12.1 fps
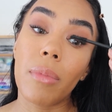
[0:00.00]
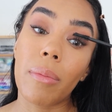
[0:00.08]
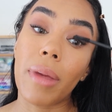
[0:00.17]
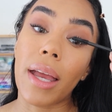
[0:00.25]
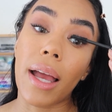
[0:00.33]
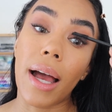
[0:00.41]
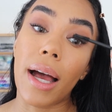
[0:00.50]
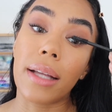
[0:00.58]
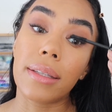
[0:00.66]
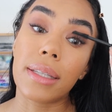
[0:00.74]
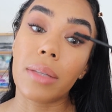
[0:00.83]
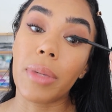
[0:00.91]
Maybe I
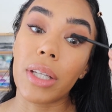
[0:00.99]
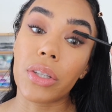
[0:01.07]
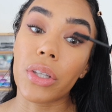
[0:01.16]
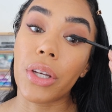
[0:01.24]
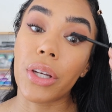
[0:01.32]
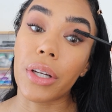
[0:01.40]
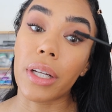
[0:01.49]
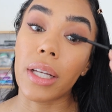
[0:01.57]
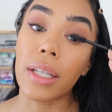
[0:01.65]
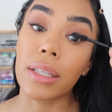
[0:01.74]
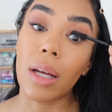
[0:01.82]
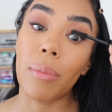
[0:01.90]
had some
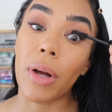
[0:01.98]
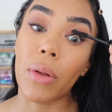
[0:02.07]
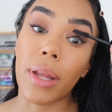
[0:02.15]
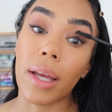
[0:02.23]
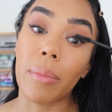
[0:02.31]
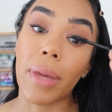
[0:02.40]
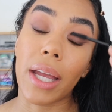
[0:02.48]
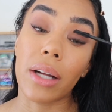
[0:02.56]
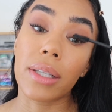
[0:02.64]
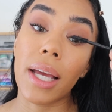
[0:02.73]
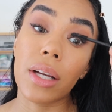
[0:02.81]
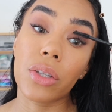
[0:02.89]
insecurities about like my
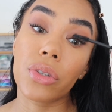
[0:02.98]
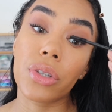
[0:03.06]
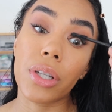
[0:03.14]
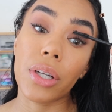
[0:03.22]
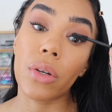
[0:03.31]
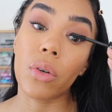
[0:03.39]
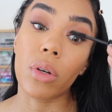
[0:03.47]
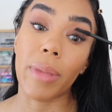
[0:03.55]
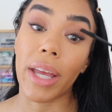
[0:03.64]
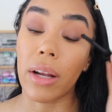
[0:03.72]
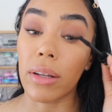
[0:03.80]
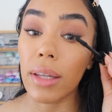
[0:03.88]
hair texture or
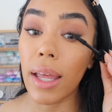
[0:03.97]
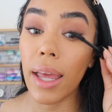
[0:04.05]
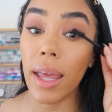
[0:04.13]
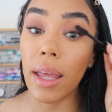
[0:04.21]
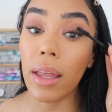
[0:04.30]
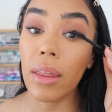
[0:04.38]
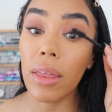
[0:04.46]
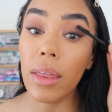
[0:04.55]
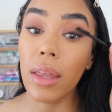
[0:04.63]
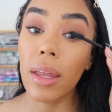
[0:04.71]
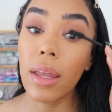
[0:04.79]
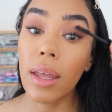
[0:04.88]
my hair
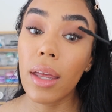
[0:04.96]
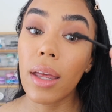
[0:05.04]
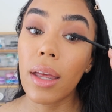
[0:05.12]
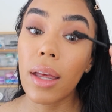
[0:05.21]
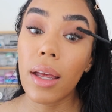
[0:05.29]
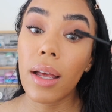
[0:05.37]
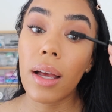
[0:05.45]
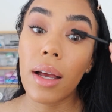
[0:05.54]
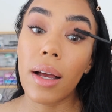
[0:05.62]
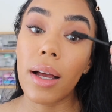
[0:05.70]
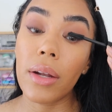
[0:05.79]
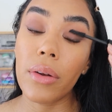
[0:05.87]
length.
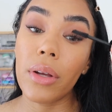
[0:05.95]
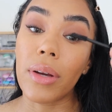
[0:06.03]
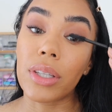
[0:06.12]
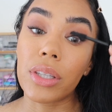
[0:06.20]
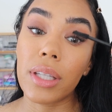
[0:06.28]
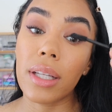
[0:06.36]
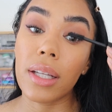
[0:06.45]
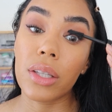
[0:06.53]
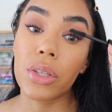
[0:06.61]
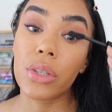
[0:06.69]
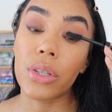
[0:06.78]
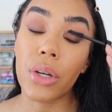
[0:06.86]
I don't know, I just think
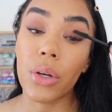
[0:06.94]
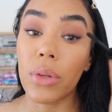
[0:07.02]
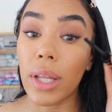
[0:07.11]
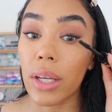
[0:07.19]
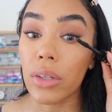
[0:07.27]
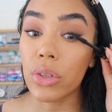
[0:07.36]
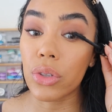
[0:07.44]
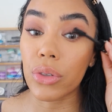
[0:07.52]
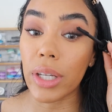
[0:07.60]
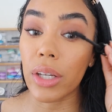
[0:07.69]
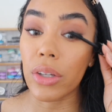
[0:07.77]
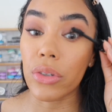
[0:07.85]
that's so like
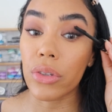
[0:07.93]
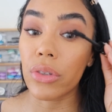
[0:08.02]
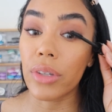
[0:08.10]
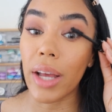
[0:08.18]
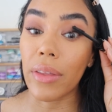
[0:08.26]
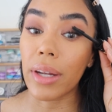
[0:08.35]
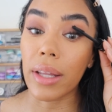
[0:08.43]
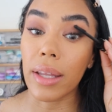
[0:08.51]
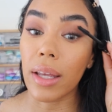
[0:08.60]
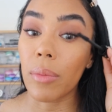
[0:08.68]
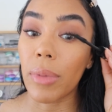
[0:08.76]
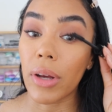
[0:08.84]
strange now that I
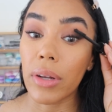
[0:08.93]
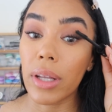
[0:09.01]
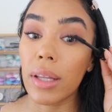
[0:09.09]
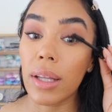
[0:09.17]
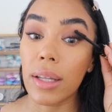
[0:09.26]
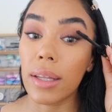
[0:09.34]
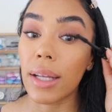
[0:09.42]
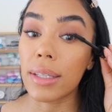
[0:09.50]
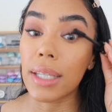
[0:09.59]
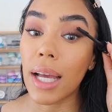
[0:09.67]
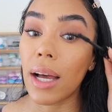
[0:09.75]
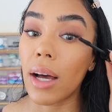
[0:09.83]
think about it, that
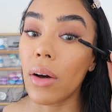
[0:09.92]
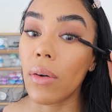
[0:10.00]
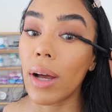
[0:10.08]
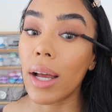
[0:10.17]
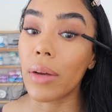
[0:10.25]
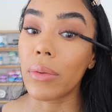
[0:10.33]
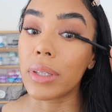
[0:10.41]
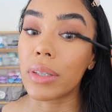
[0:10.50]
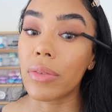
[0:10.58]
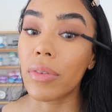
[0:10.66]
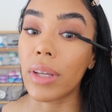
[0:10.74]
that's how I was